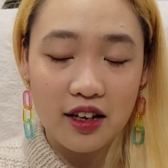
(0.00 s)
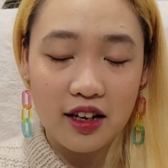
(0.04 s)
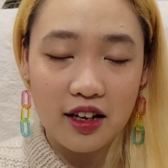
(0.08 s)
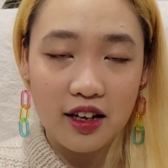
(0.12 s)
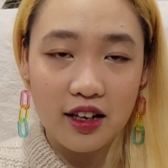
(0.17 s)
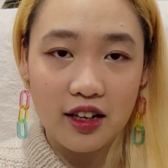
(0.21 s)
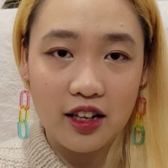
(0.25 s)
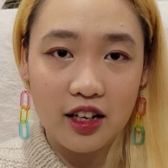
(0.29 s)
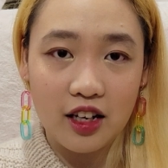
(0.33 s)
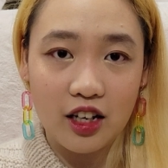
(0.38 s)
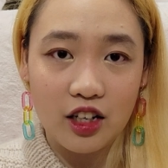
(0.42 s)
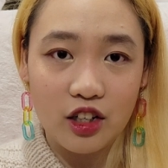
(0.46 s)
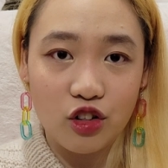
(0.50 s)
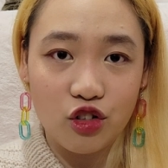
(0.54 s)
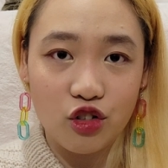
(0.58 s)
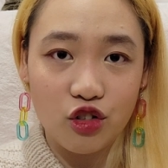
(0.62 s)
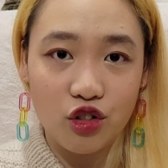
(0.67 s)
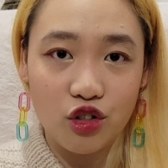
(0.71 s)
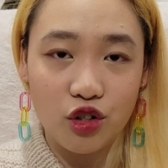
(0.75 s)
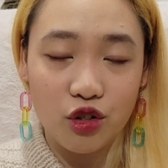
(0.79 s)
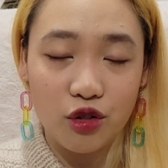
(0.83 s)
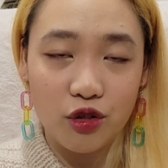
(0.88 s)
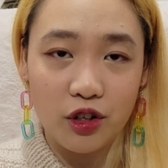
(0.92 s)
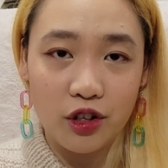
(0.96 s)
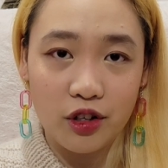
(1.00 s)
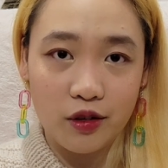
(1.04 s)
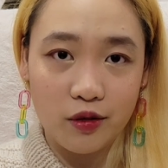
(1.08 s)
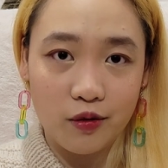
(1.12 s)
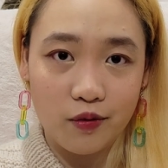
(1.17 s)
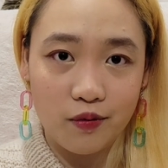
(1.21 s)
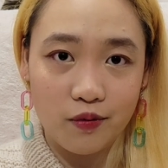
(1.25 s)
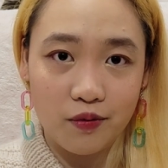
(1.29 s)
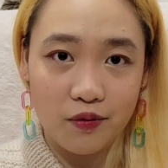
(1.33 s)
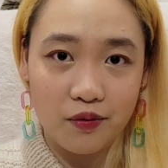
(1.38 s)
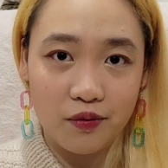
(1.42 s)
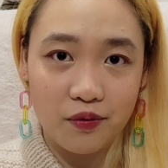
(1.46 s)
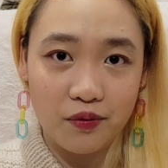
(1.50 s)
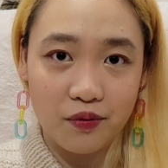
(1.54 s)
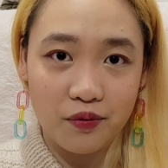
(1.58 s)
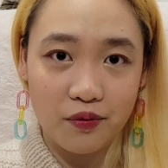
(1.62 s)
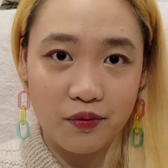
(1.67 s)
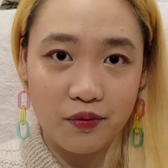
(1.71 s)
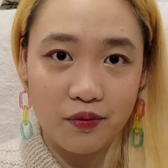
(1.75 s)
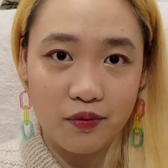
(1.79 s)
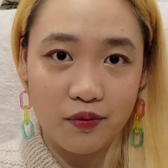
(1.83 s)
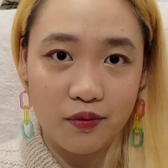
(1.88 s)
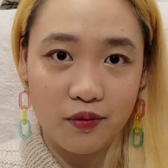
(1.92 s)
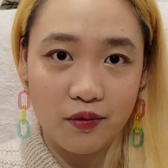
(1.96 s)
and they chewed it
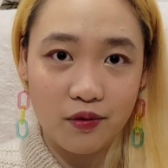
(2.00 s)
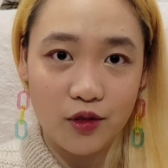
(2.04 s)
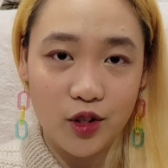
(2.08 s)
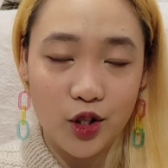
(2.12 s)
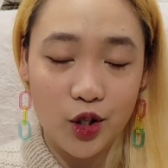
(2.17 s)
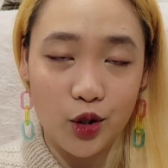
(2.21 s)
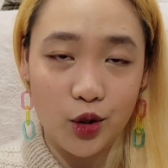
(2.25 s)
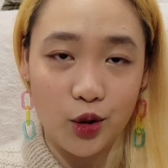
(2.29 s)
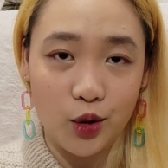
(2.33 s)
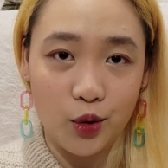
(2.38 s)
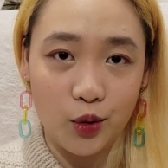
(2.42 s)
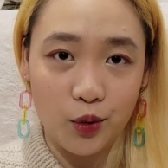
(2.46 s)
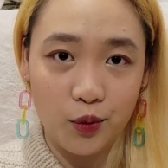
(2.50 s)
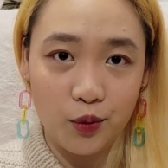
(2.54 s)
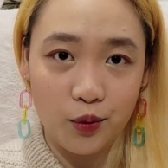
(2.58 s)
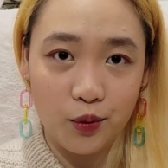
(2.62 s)
too.